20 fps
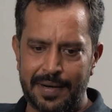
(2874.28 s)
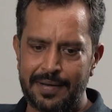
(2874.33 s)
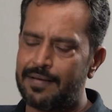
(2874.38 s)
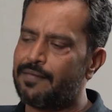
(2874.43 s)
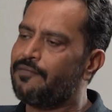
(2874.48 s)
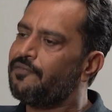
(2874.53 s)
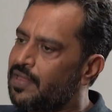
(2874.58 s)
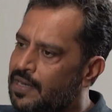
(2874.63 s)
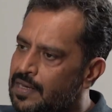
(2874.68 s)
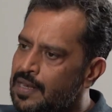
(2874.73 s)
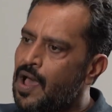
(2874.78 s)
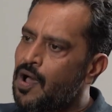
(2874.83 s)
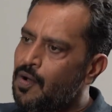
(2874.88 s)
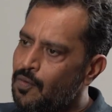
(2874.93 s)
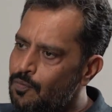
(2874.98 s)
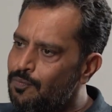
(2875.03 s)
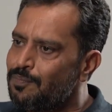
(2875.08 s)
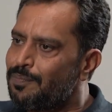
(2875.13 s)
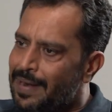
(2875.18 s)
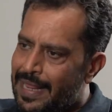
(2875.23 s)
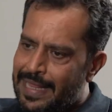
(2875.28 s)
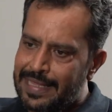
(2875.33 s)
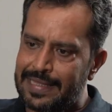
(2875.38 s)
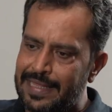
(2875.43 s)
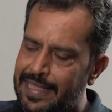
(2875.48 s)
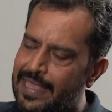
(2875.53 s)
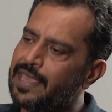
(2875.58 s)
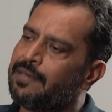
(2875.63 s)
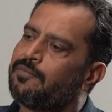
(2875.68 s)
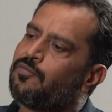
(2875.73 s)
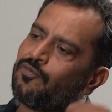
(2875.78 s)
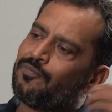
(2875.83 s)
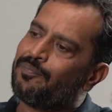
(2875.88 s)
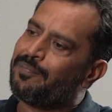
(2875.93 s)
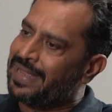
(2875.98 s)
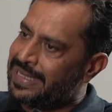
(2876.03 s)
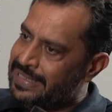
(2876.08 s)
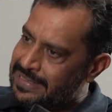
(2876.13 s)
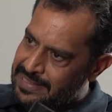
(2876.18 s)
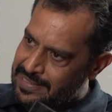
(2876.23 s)
But we're now playing the game of
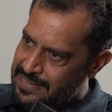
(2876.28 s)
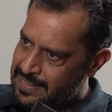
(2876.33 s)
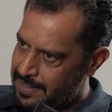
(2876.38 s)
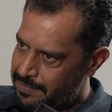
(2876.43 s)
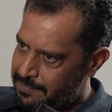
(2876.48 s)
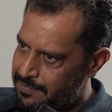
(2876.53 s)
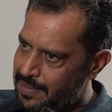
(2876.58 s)
mainstream.